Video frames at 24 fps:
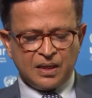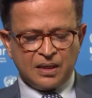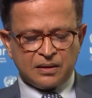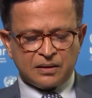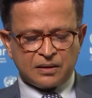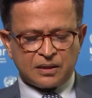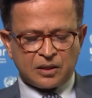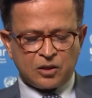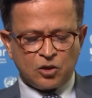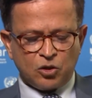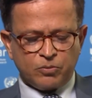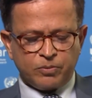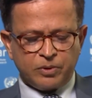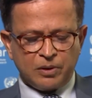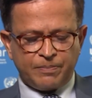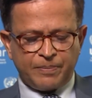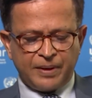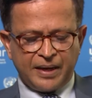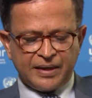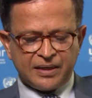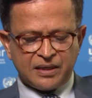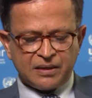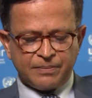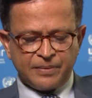The global
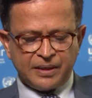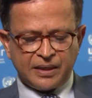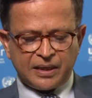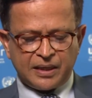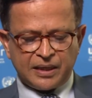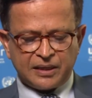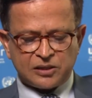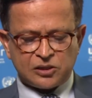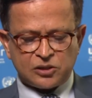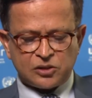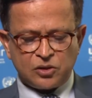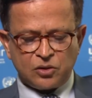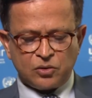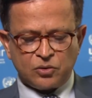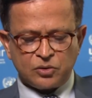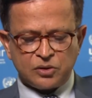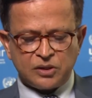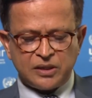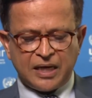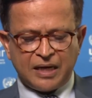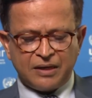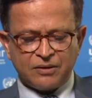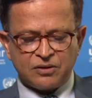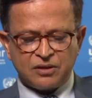pandemic has slowed
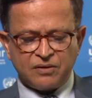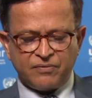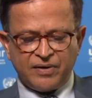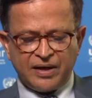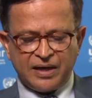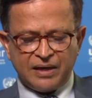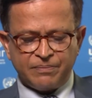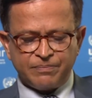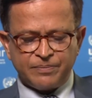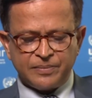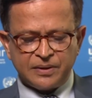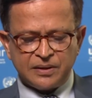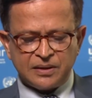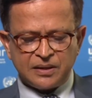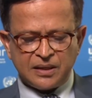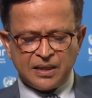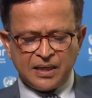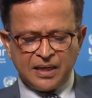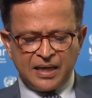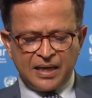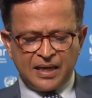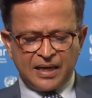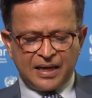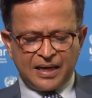down development
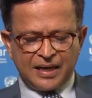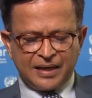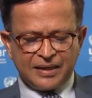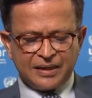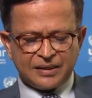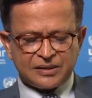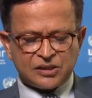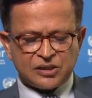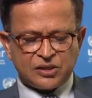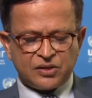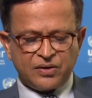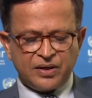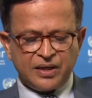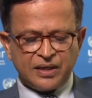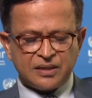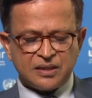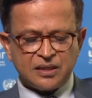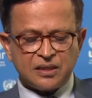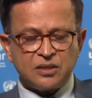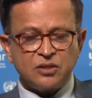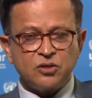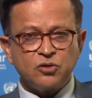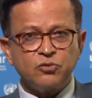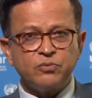and has
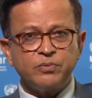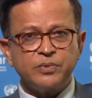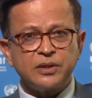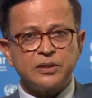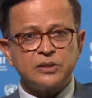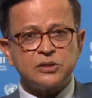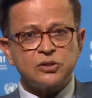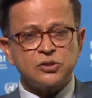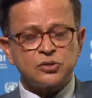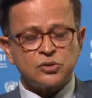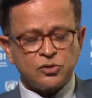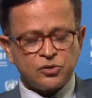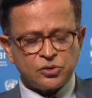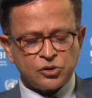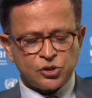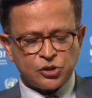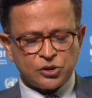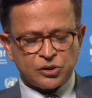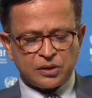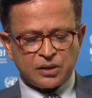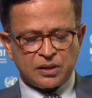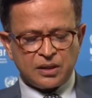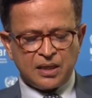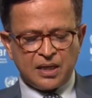created numerous
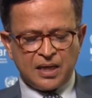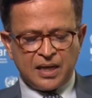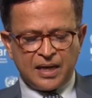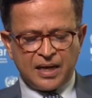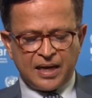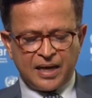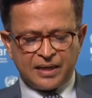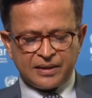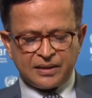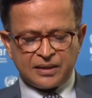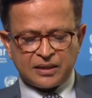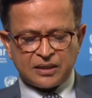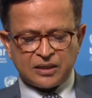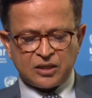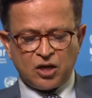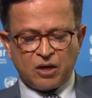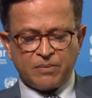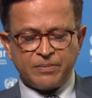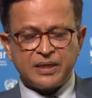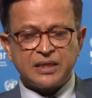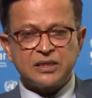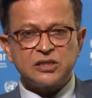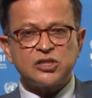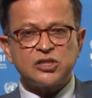social and economic